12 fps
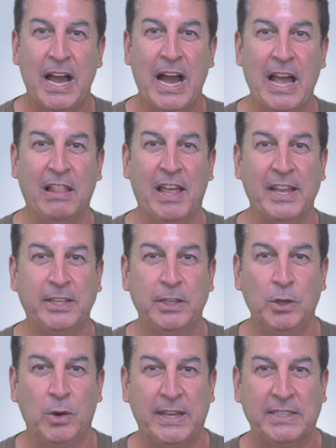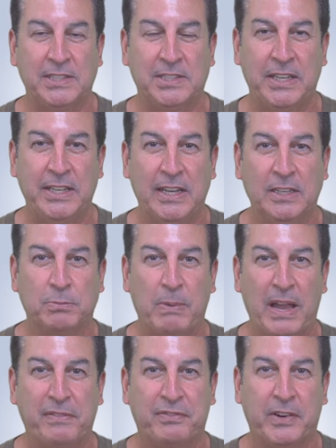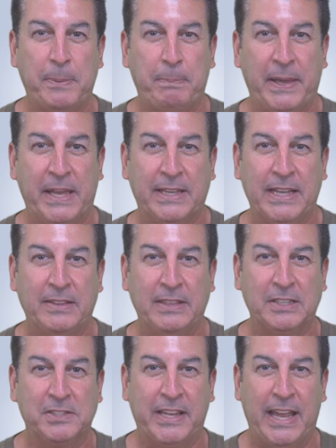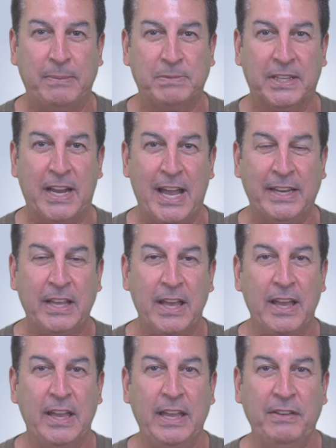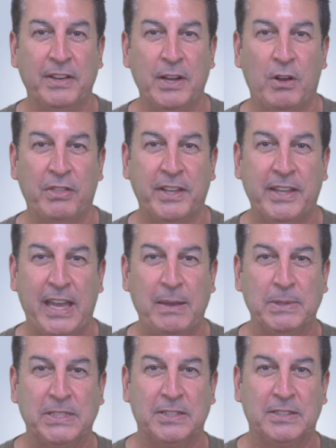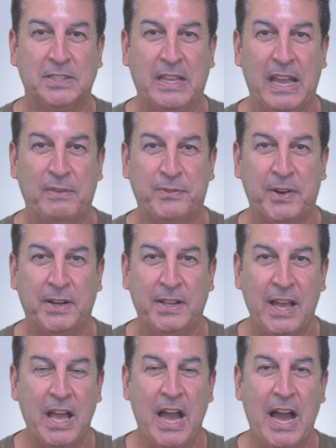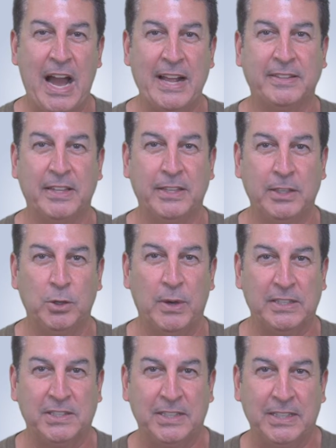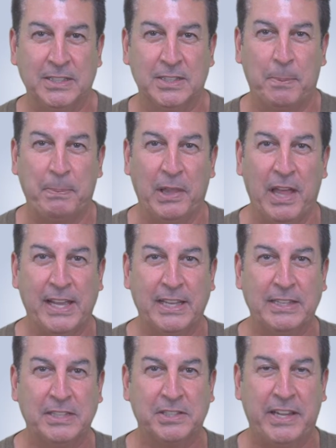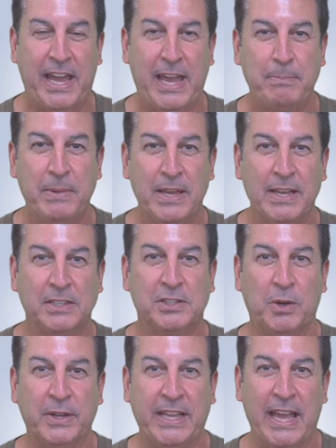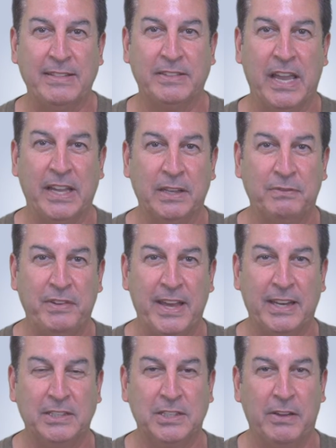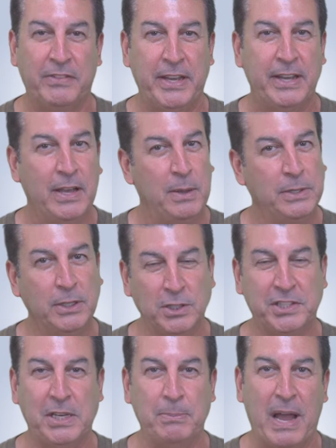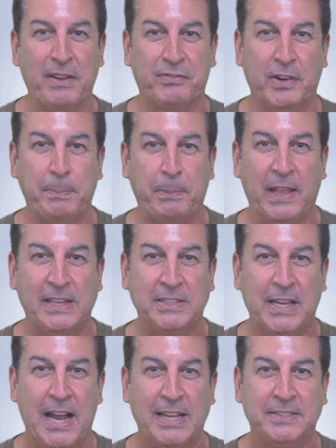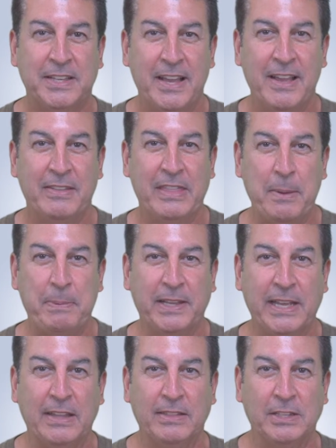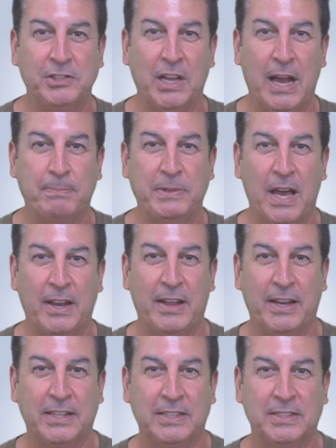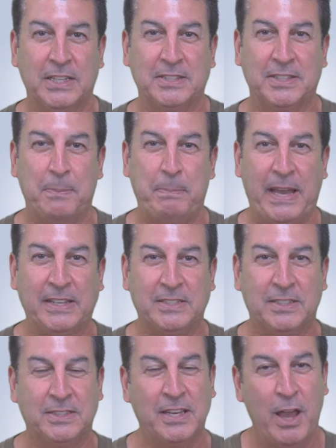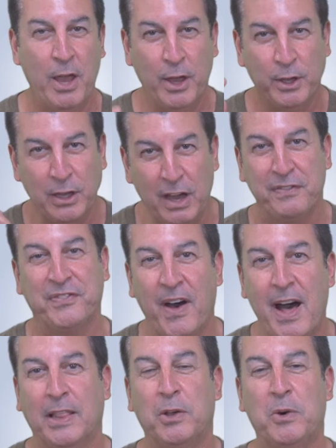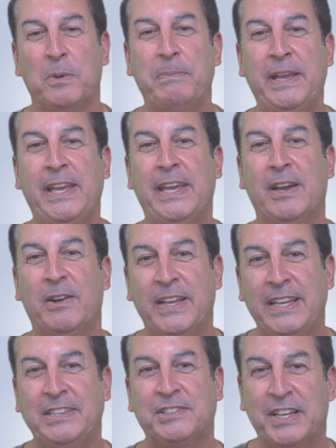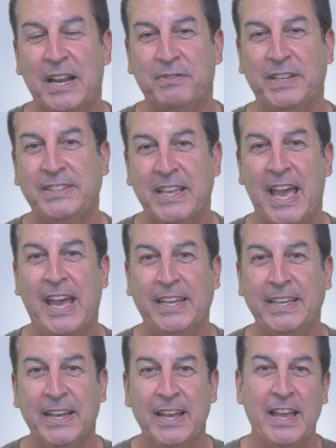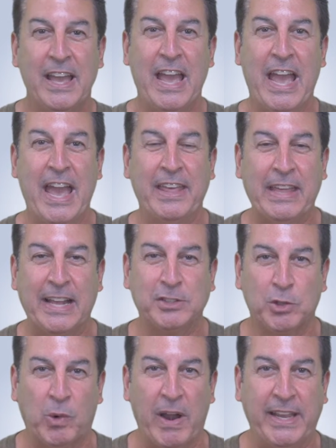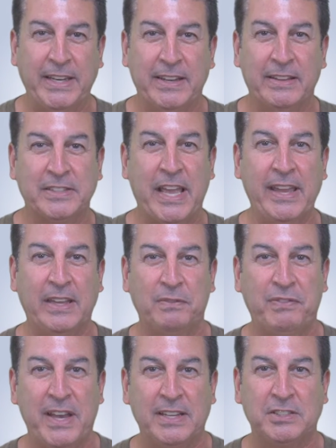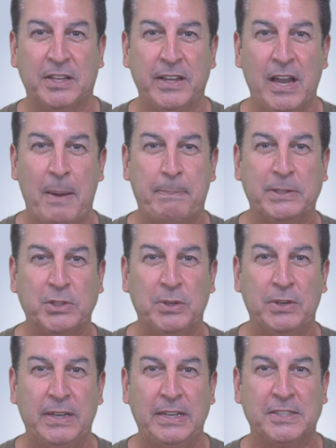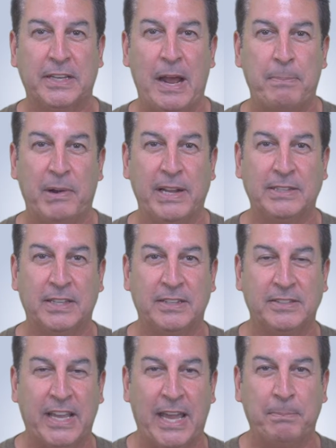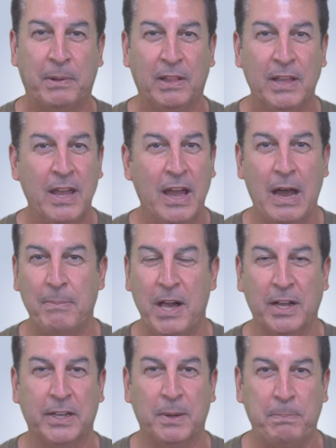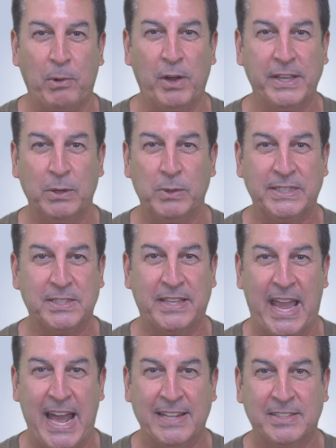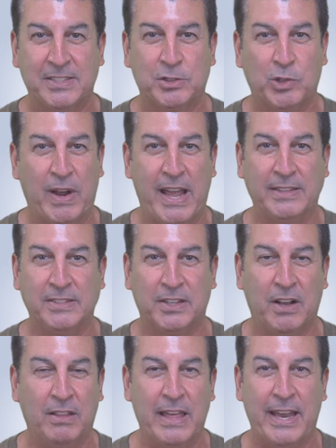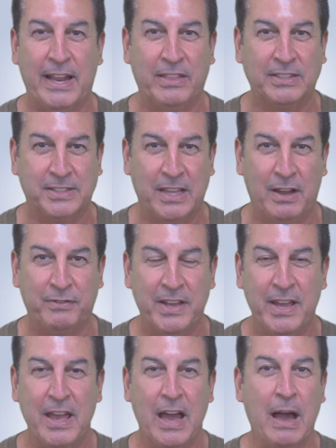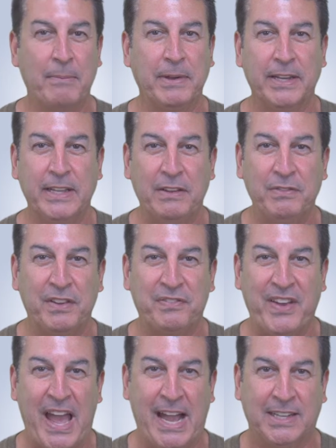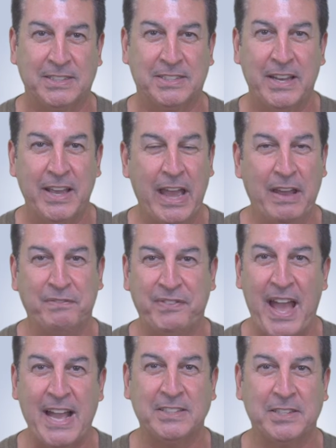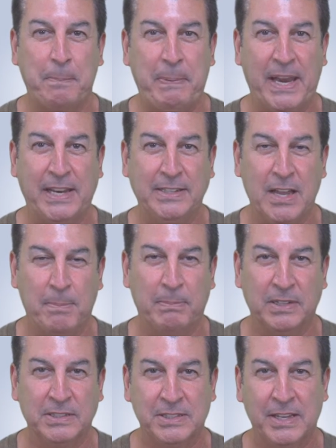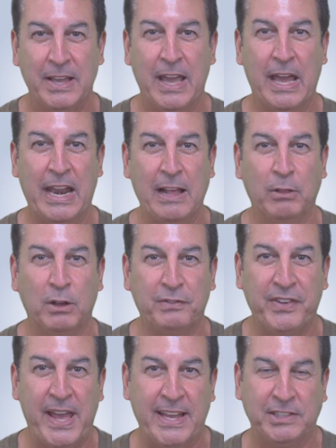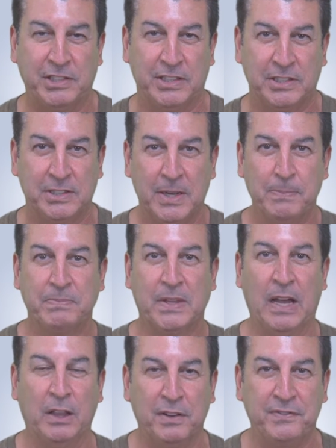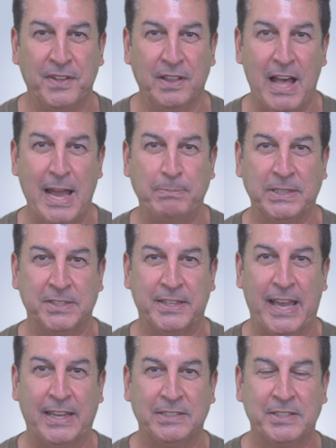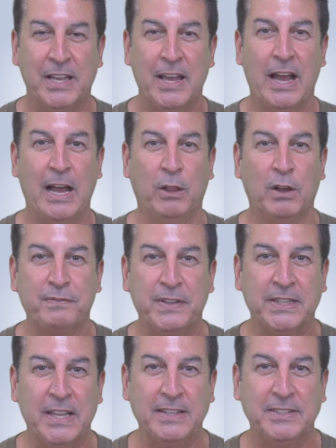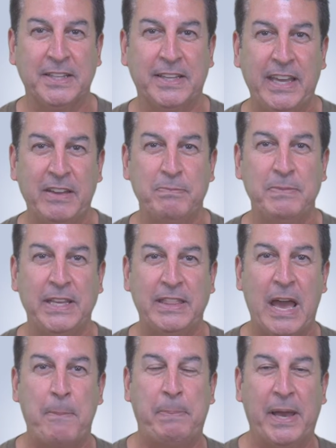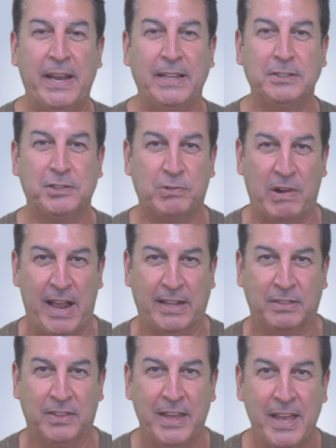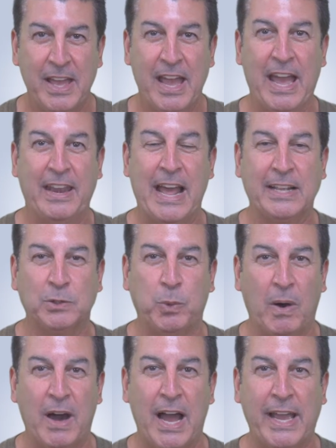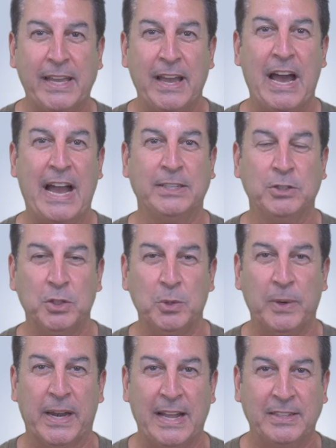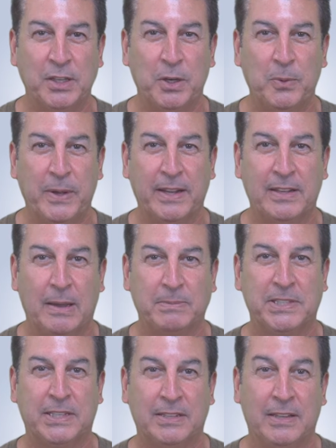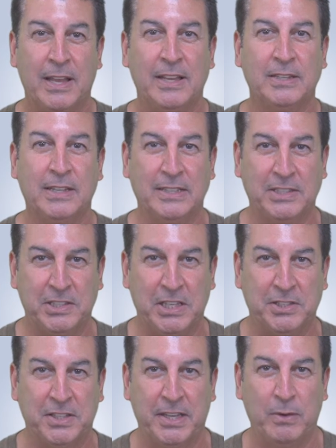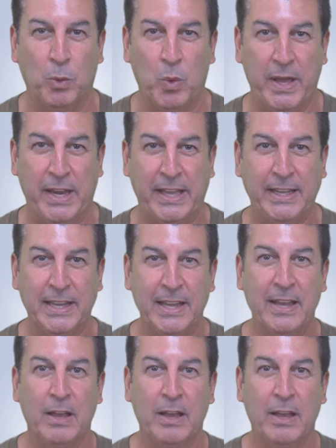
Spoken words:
I like USC as my free pick in this game tonight, even though the game is in Stanford. I think USC is the play in this game, so again, take advantage of it. You see my free plays, guys. They've been getting the job done on a consistent basis. You're following me here each and every day, and that's great. Take advantage of the opportunities that I bring to the table. I'm not going to bore you with stats, trends, and all that other stuff. I'm going to give you facts, and facts are betting numbers. And I look for edges. I look for line mistakes. I look for things to give me that betting strength, and that's why I do what I do when it comes to consistent winning